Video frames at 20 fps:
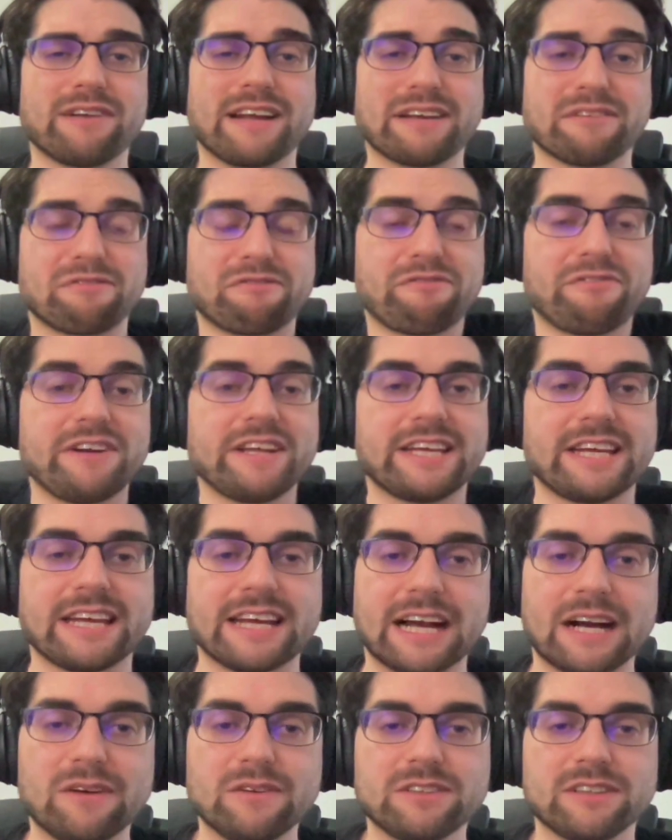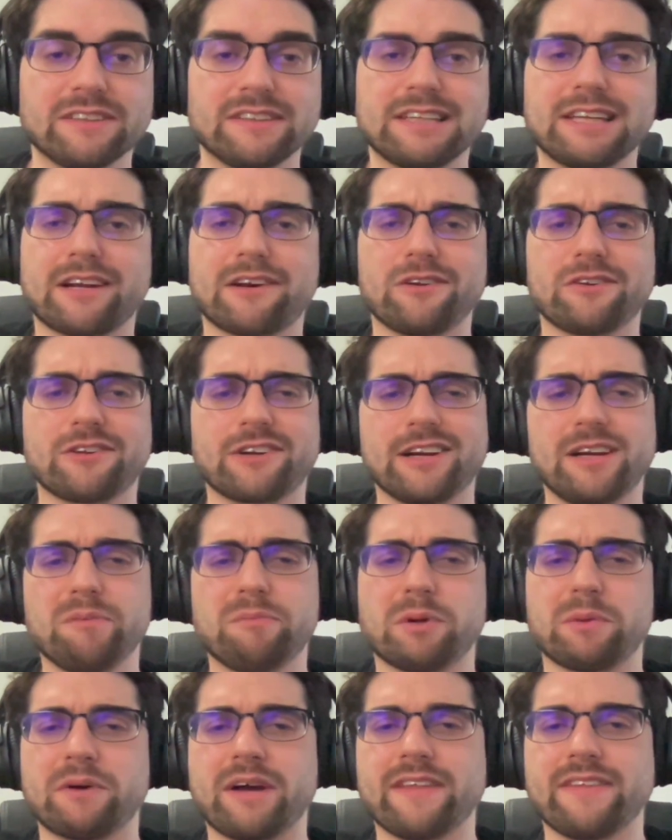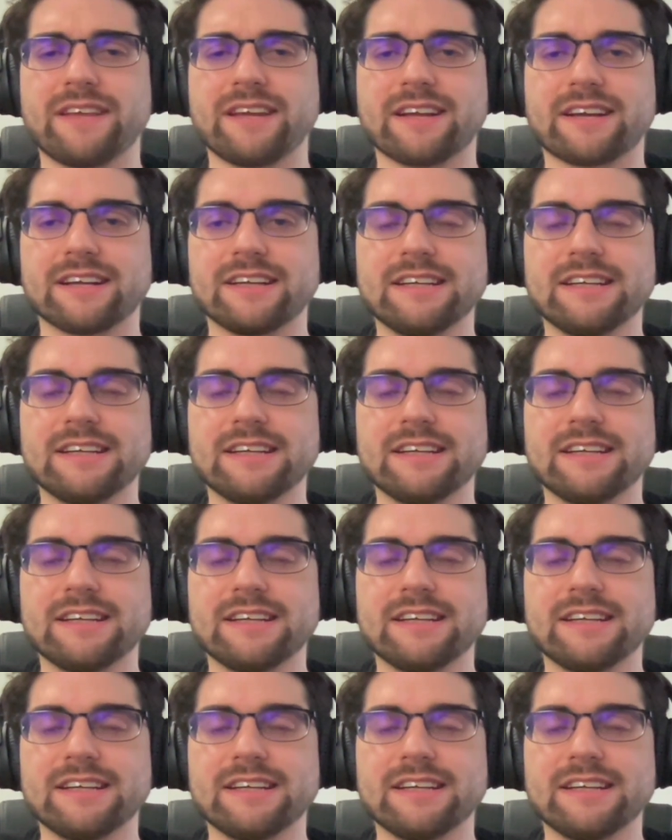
like freaking out, and they are not really providing